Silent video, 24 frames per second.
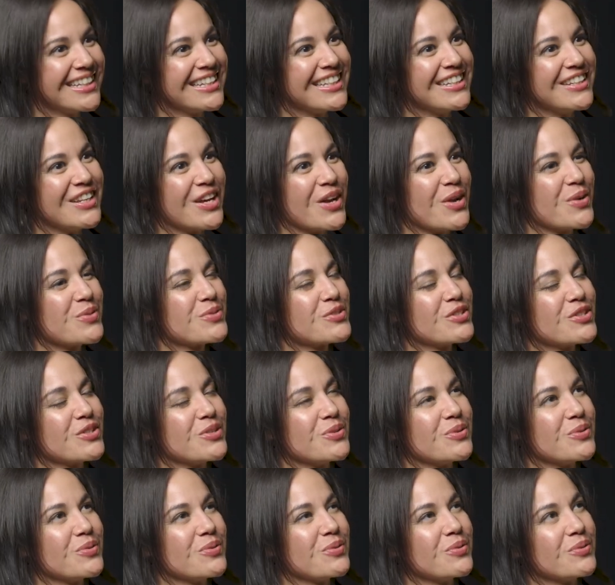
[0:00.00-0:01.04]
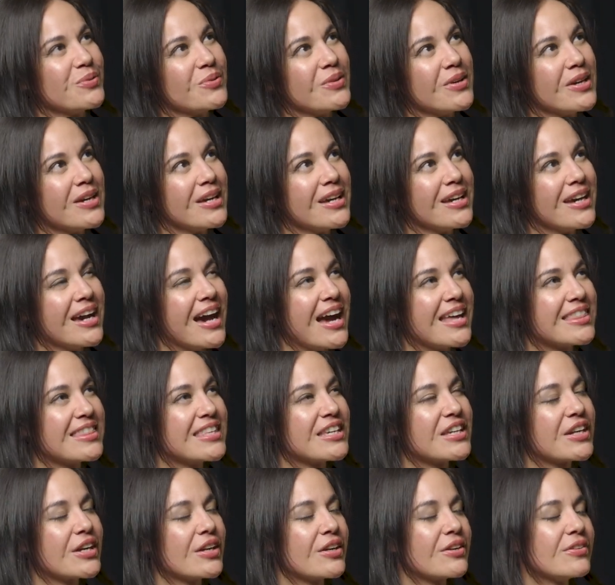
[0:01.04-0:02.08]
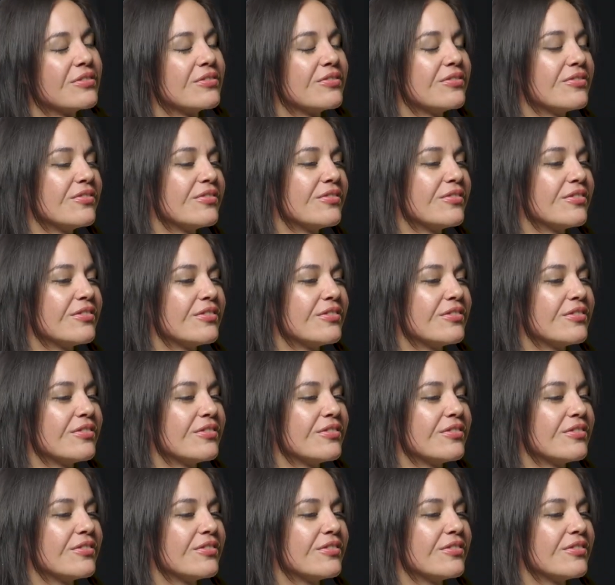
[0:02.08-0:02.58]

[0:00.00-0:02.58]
You know, I think of,